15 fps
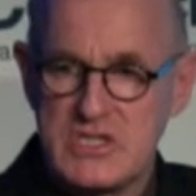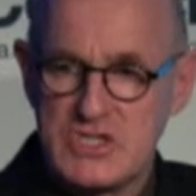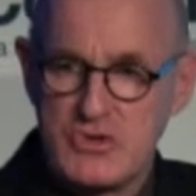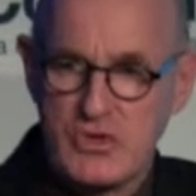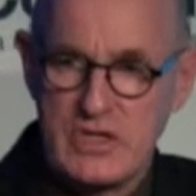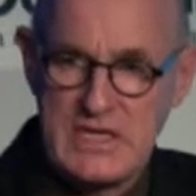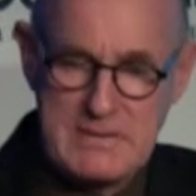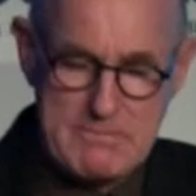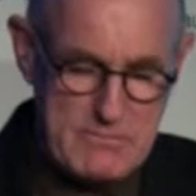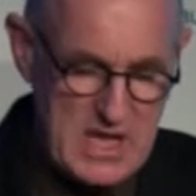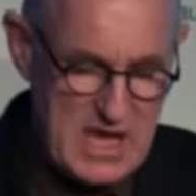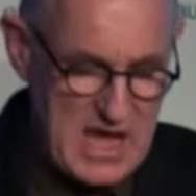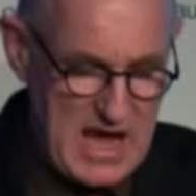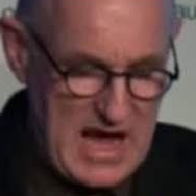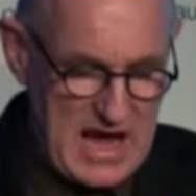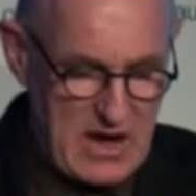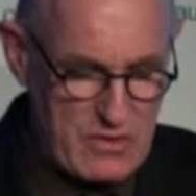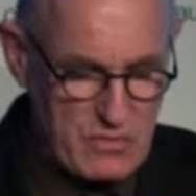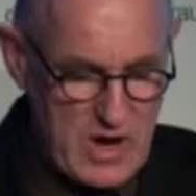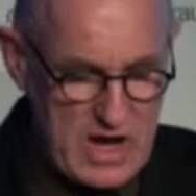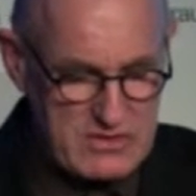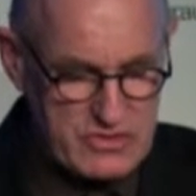stream
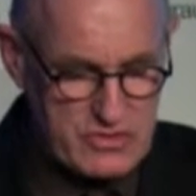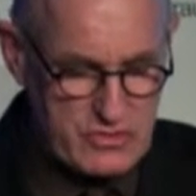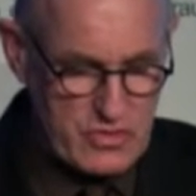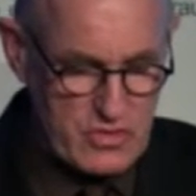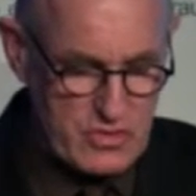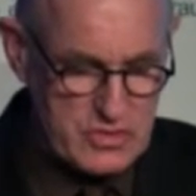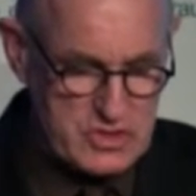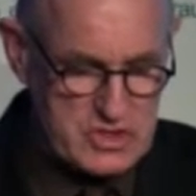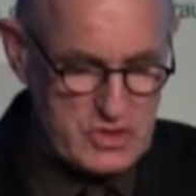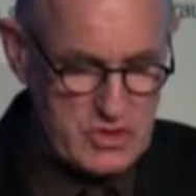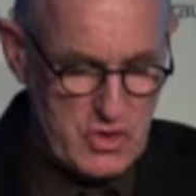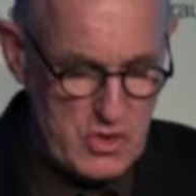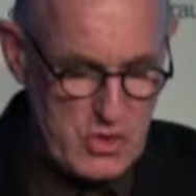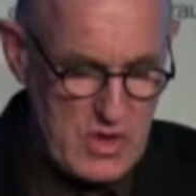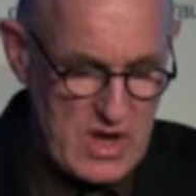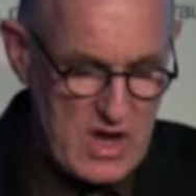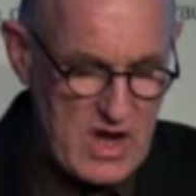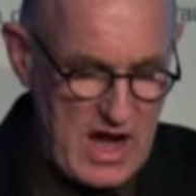right through to